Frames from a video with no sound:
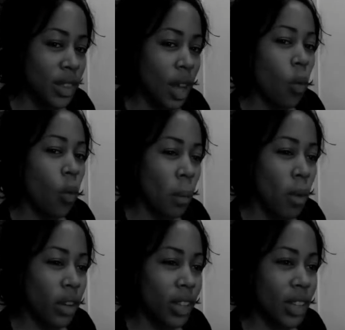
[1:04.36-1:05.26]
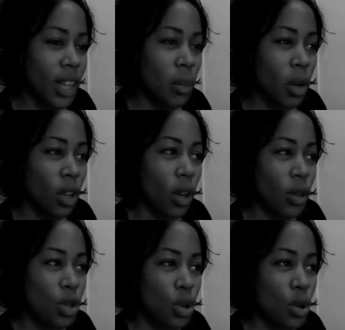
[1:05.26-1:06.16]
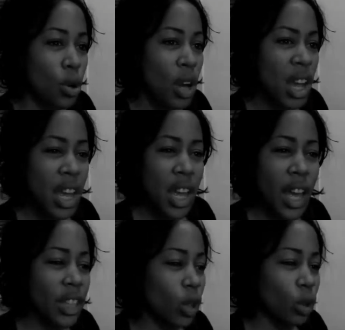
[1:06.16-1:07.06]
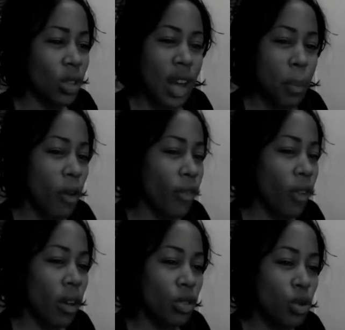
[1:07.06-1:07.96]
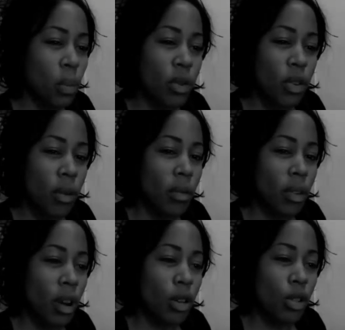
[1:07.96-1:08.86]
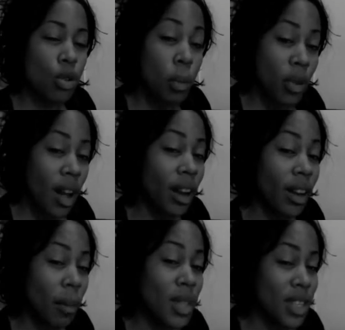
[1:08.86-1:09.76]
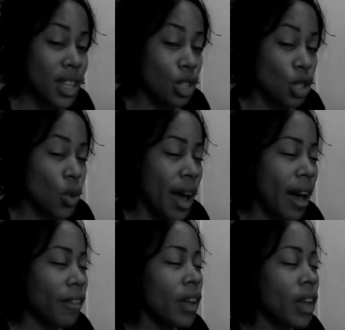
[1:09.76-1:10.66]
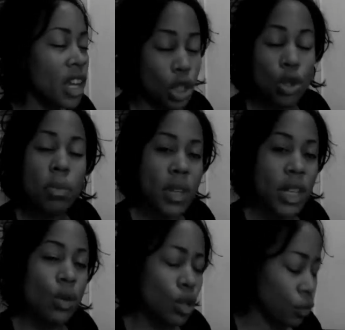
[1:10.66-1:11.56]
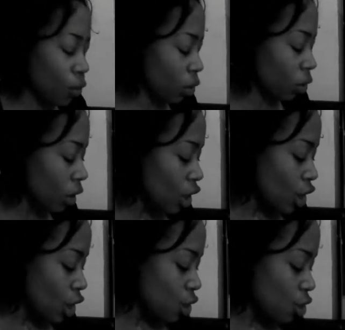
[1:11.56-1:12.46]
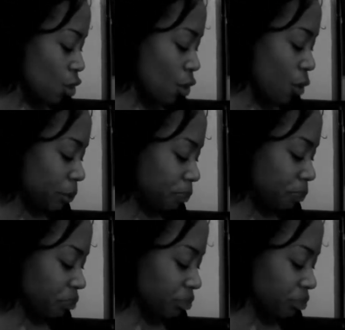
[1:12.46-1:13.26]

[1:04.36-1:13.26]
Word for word: with network marketing but also any other type of um, entrepreneur entrepreneurial business you have could be useful so